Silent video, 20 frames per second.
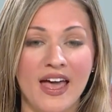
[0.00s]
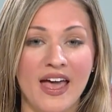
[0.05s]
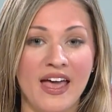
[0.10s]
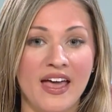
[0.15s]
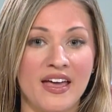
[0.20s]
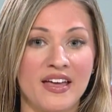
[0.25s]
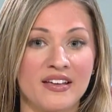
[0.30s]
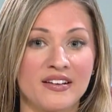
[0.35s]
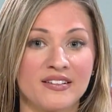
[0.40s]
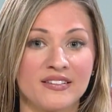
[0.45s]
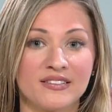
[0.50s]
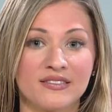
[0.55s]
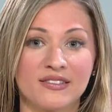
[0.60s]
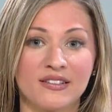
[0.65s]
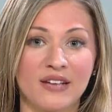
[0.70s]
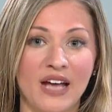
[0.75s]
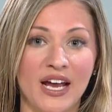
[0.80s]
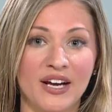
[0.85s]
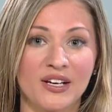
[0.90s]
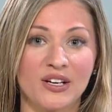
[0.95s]
and
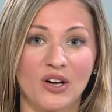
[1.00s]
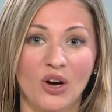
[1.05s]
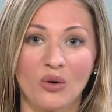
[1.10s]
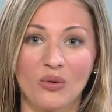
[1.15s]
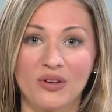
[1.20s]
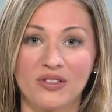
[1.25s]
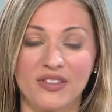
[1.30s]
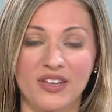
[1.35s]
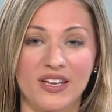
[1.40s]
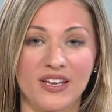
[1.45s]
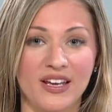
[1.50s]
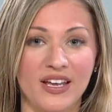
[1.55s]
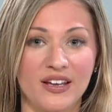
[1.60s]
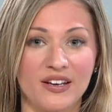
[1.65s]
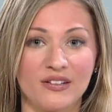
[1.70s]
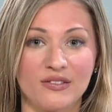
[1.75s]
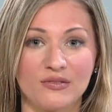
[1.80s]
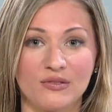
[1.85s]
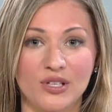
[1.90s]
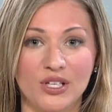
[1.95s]
kind of go with it
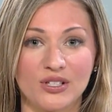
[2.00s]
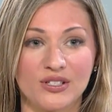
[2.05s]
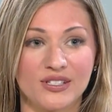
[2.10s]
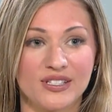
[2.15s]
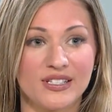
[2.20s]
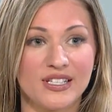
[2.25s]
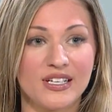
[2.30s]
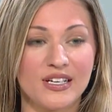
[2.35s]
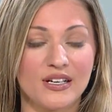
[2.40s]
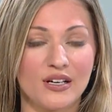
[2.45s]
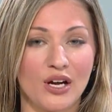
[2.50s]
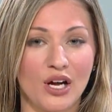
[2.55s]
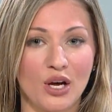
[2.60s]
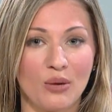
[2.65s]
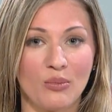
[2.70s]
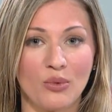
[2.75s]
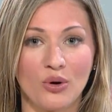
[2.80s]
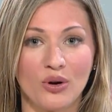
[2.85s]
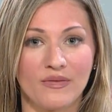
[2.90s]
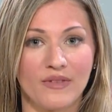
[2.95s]
and, and seek
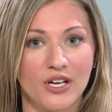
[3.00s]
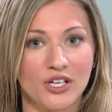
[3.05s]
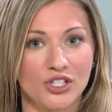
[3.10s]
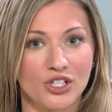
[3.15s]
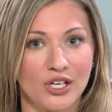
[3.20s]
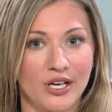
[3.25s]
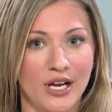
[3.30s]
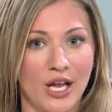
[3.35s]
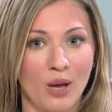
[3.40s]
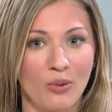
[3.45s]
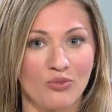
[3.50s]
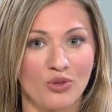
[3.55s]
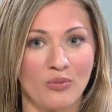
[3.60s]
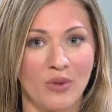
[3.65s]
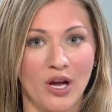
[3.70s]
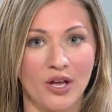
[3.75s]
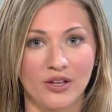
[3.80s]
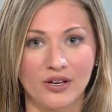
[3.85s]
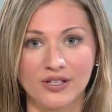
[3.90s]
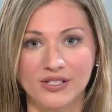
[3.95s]
uh, motivation and help from
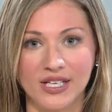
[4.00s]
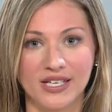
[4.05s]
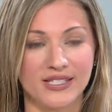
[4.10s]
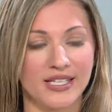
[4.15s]
others.